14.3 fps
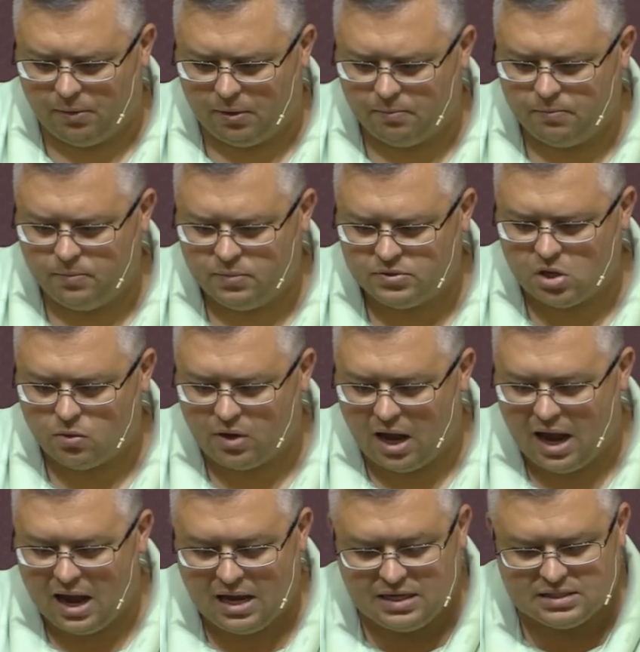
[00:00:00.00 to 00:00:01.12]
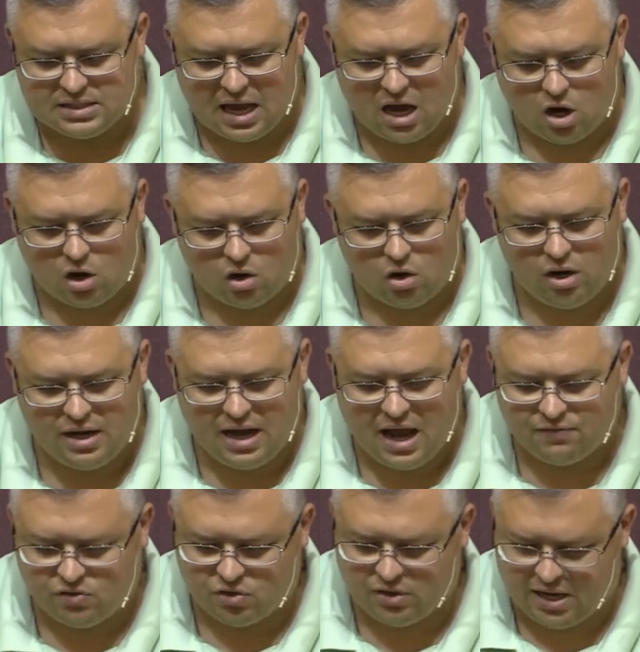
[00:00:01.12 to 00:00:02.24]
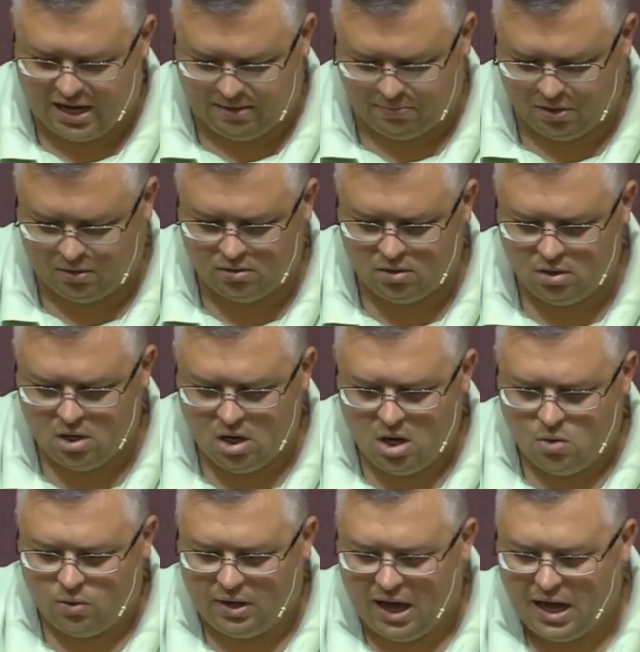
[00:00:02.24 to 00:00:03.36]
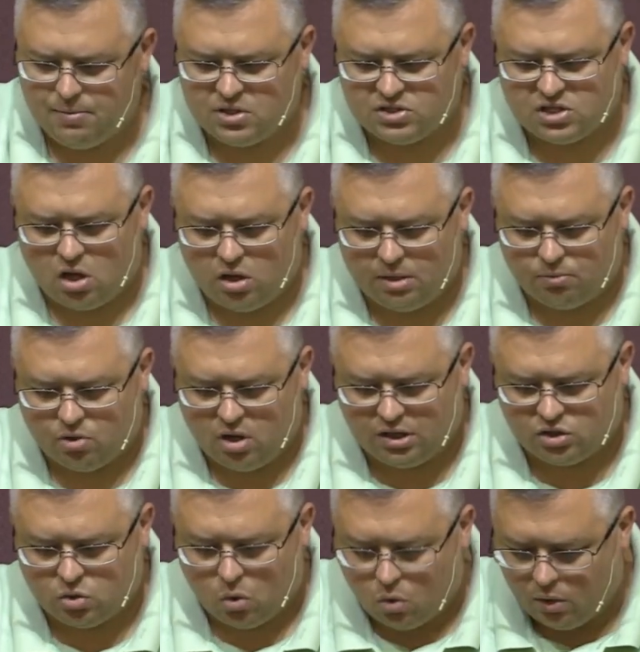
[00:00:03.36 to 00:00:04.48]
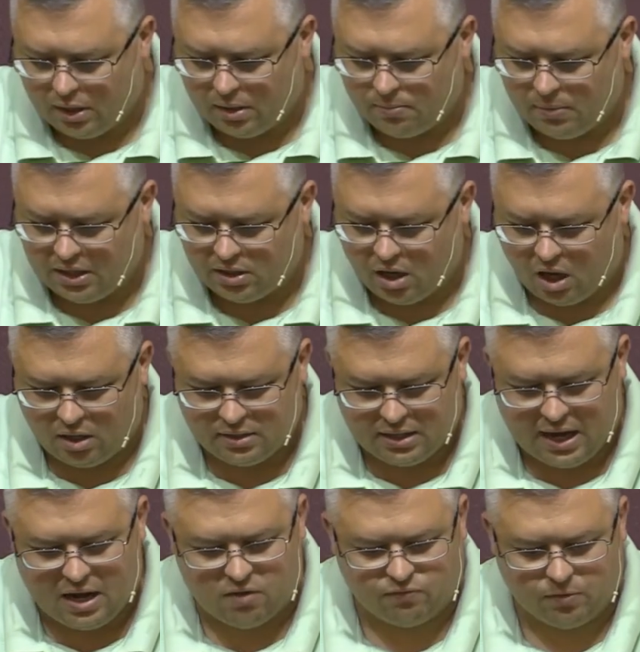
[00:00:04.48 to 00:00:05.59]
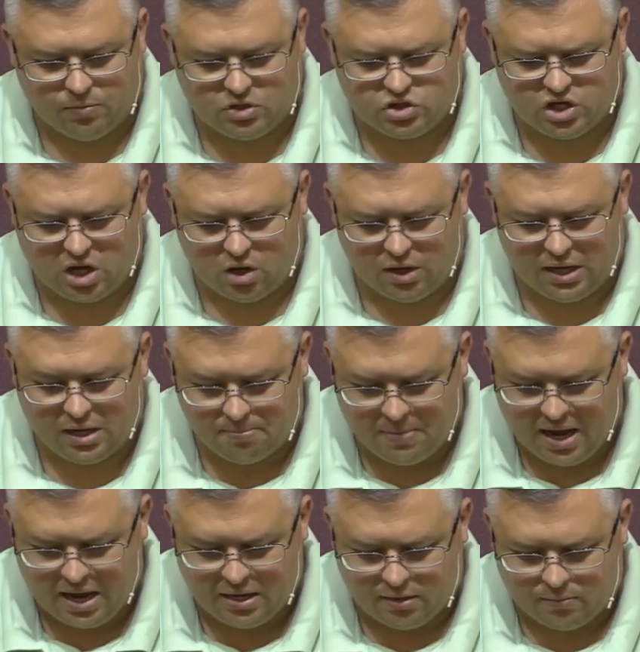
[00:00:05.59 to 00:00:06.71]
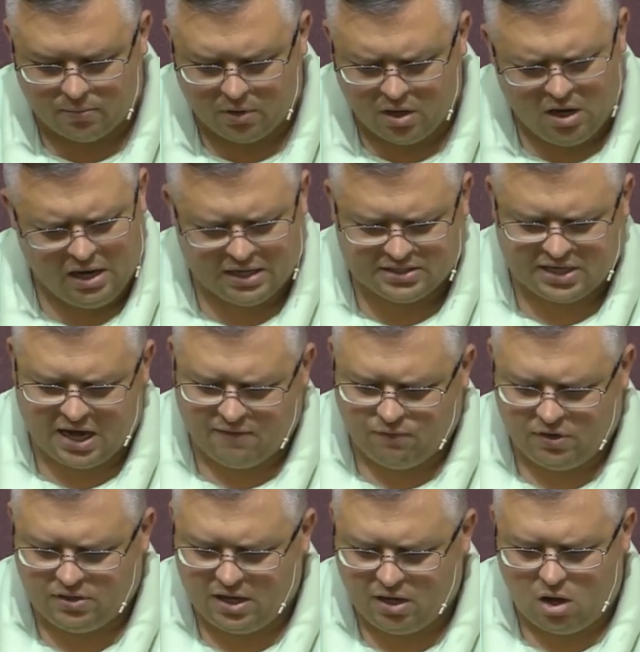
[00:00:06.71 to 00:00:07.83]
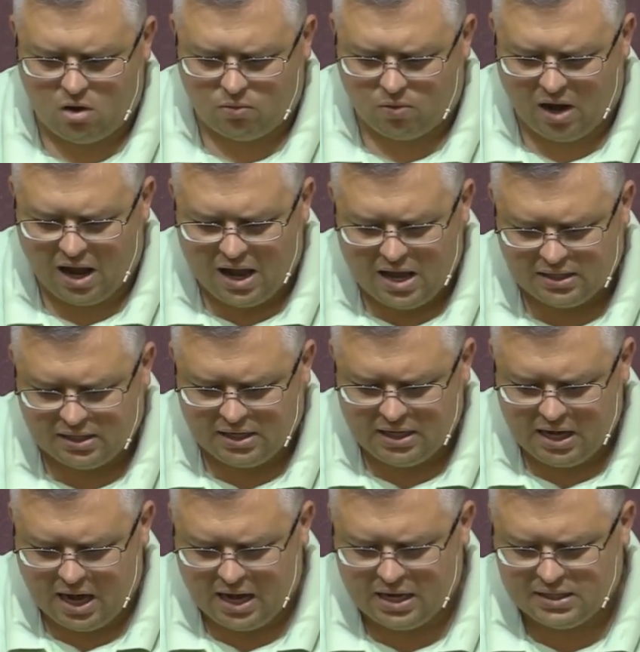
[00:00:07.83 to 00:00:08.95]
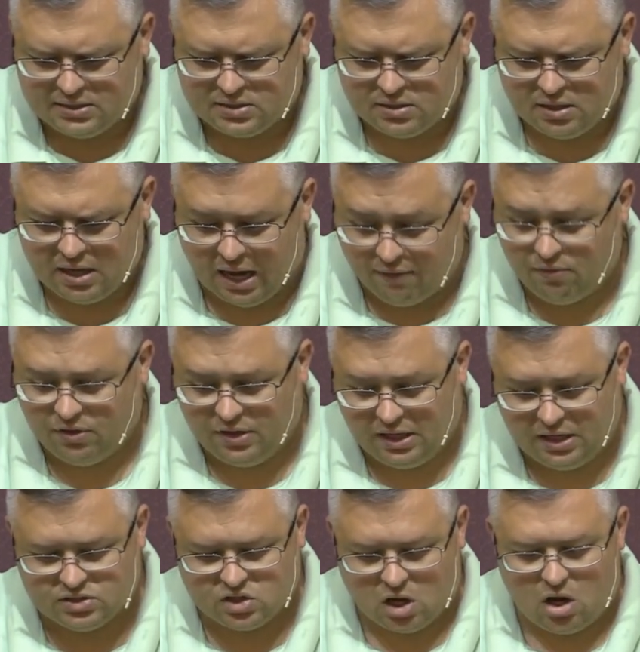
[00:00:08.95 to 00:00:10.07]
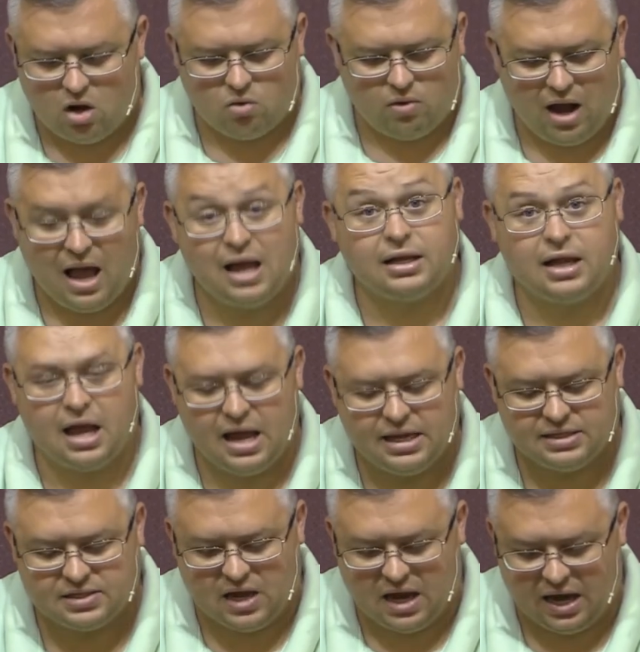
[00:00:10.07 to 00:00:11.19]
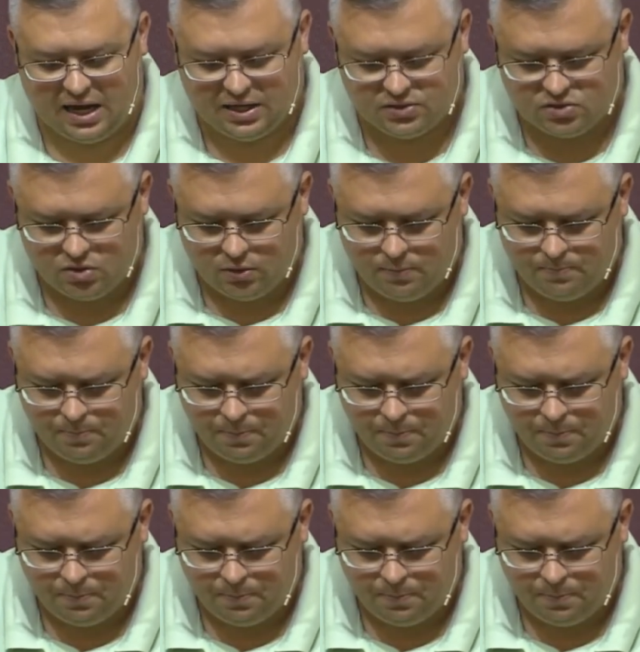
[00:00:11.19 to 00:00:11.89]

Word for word: him. So Gehazi hurried after Naaman. When Naaman saw him running toward him, he got down from the chariot and met him. Is everything all right? he asked. Everything is all right, Gehazi answered.